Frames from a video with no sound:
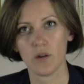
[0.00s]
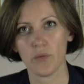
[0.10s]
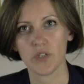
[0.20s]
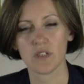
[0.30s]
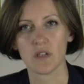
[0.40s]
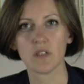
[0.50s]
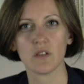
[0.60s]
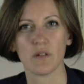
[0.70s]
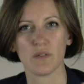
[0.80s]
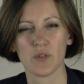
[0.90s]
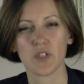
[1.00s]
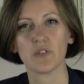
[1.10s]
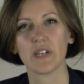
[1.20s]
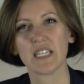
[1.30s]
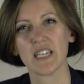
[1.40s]
which is also to a certain
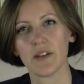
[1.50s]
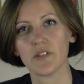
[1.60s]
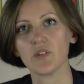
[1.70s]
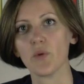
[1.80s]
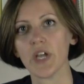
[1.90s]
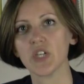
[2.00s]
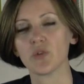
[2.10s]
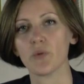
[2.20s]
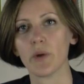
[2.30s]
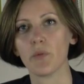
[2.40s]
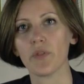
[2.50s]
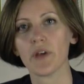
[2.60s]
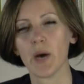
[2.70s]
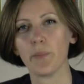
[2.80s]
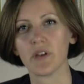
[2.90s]
extent a situation where both
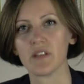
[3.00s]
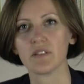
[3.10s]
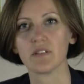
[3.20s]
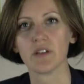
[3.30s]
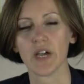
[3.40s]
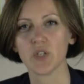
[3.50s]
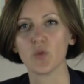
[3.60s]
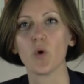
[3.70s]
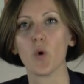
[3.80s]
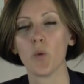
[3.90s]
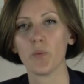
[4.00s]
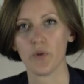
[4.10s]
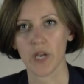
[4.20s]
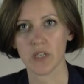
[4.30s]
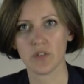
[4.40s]
companies decide to
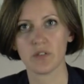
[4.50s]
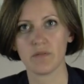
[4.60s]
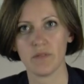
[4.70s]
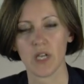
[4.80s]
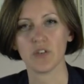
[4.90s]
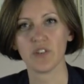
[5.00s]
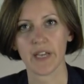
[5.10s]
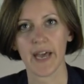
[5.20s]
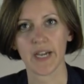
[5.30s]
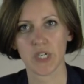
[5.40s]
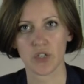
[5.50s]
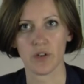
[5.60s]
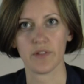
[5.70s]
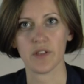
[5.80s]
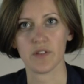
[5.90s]
cooperate and take action
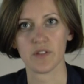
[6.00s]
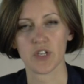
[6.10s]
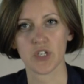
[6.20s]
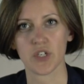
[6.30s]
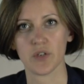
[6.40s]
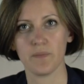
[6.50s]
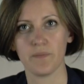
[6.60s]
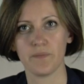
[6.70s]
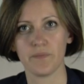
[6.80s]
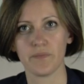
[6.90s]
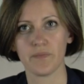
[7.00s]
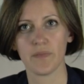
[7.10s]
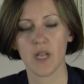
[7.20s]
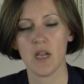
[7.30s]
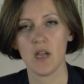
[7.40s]
on this issue.
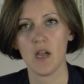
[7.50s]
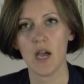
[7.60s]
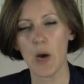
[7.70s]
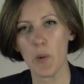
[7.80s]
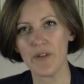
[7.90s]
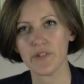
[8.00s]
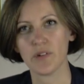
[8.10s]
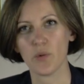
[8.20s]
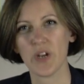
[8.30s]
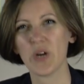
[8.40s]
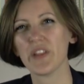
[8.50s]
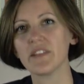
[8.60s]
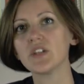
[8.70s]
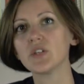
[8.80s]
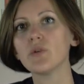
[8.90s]
However, we know that
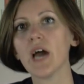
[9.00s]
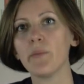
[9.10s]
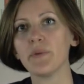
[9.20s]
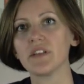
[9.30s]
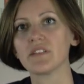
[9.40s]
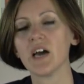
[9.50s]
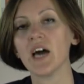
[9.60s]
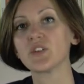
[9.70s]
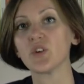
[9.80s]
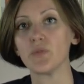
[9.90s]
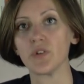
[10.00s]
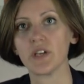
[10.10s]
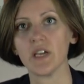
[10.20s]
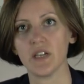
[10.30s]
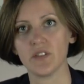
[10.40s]
the two companies can't
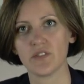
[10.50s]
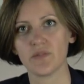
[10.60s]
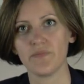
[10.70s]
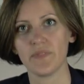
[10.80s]
communicate,